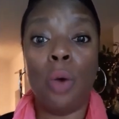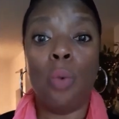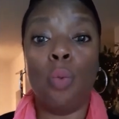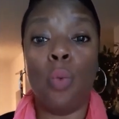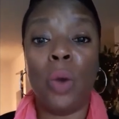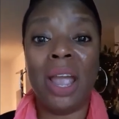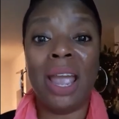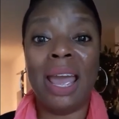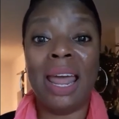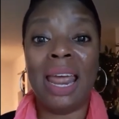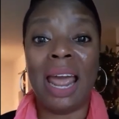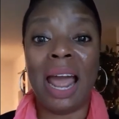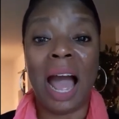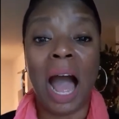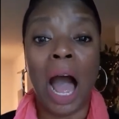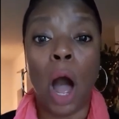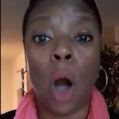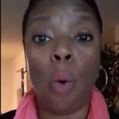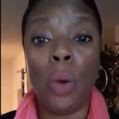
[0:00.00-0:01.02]
when, and
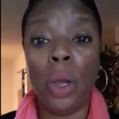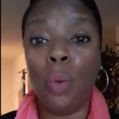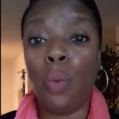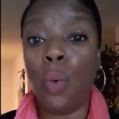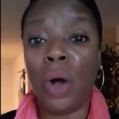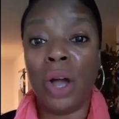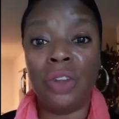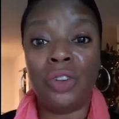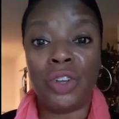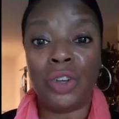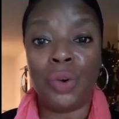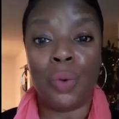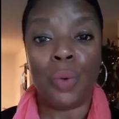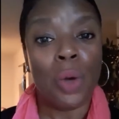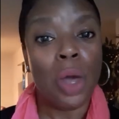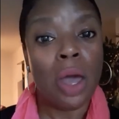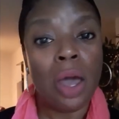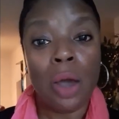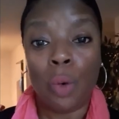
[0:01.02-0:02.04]
how we want to,
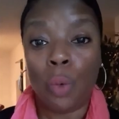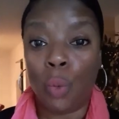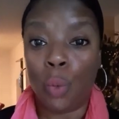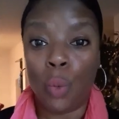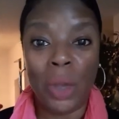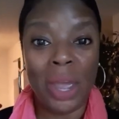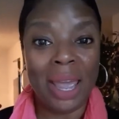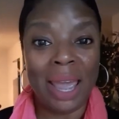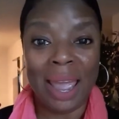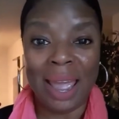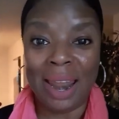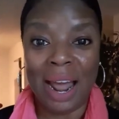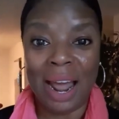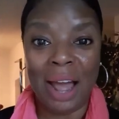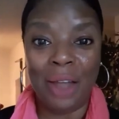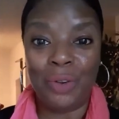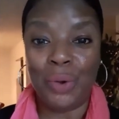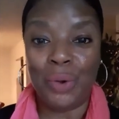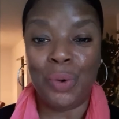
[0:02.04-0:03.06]
we
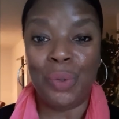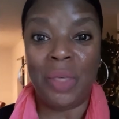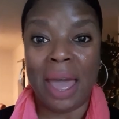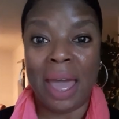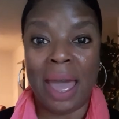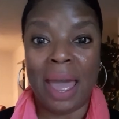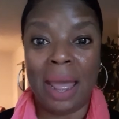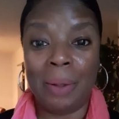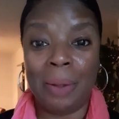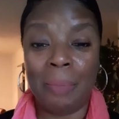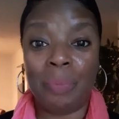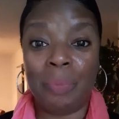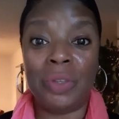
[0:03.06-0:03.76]
cannot do that.